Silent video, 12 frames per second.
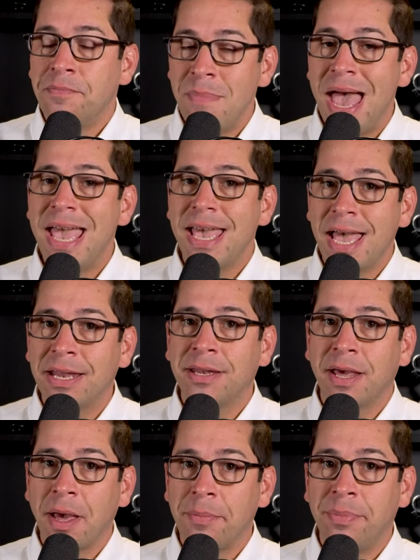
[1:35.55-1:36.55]
may
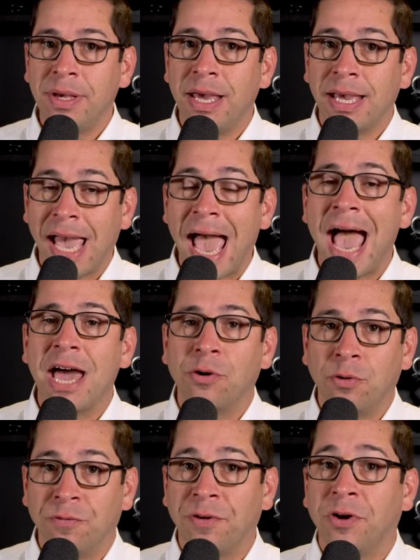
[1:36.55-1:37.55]
end up being at
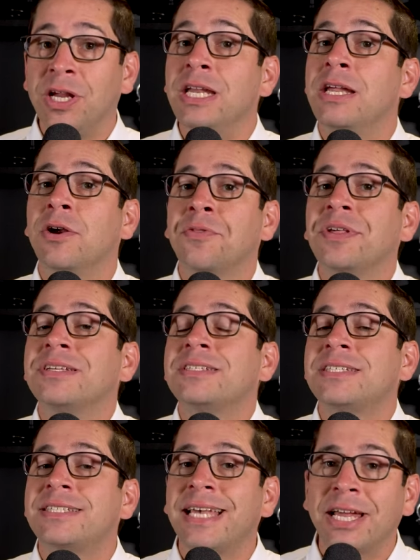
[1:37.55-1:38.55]
or very near the
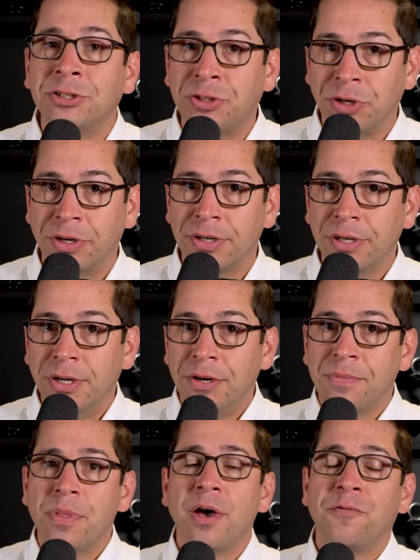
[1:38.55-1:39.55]
center
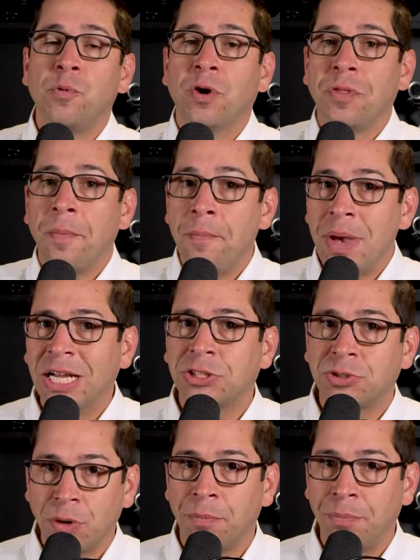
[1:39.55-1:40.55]
of where the
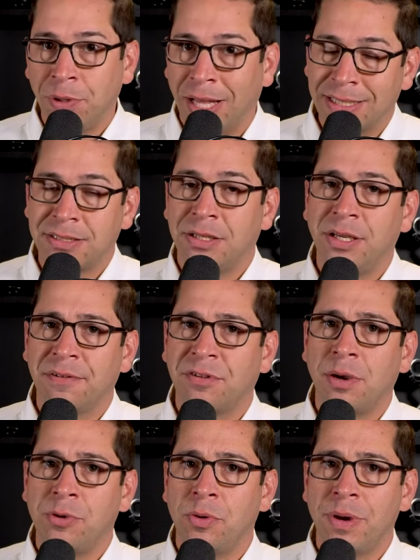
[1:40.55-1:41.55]
Metroplex, the
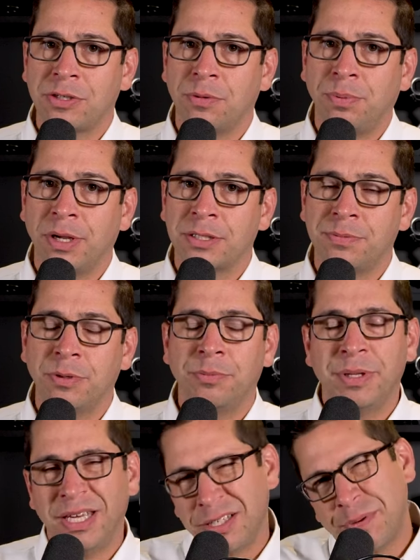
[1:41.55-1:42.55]
DFW Metroplex, will
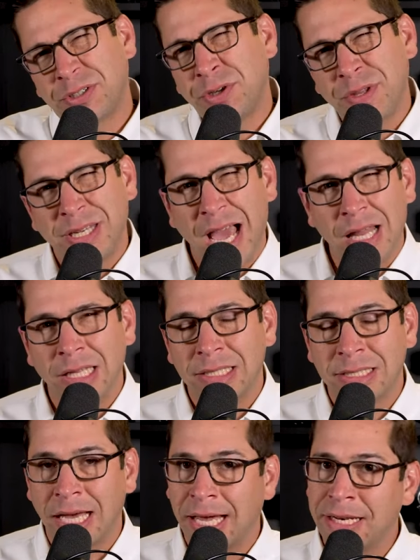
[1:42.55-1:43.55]
be, especially the Dallas
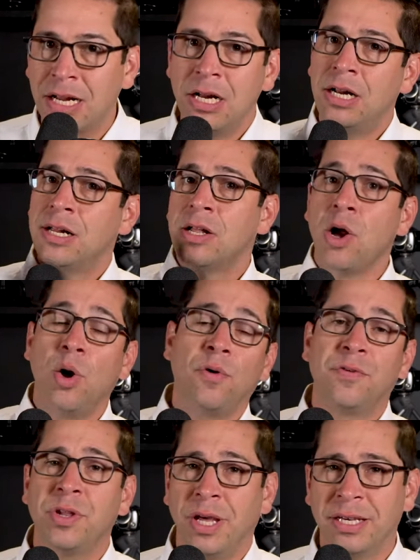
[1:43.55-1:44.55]
side,
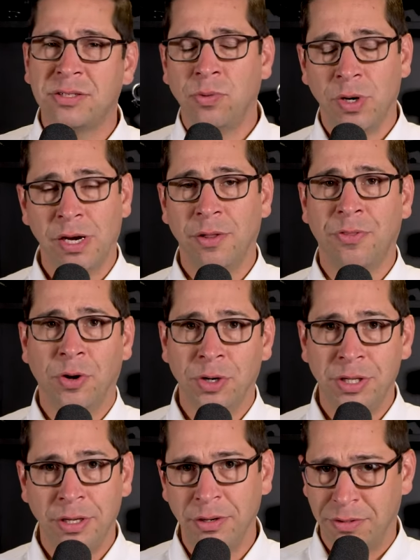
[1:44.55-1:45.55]
over the next 20 to 30
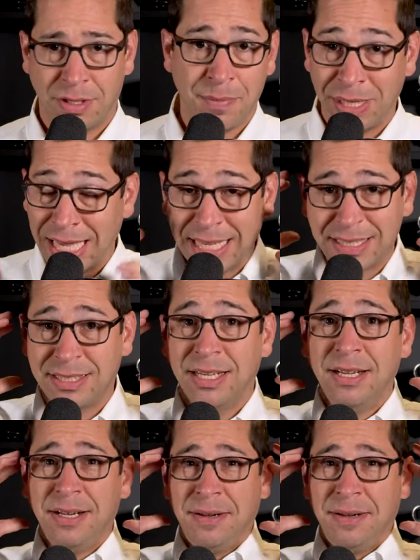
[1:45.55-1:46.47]
years. I mean, that's